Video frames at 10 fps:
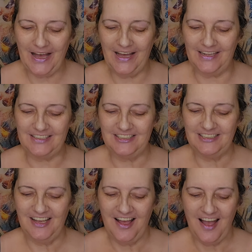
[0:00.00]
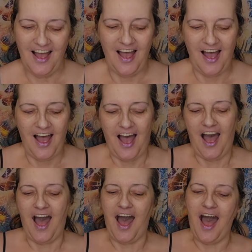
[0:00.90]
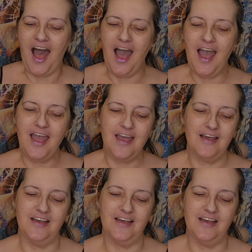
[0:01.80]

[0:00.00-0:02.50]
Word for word: but I,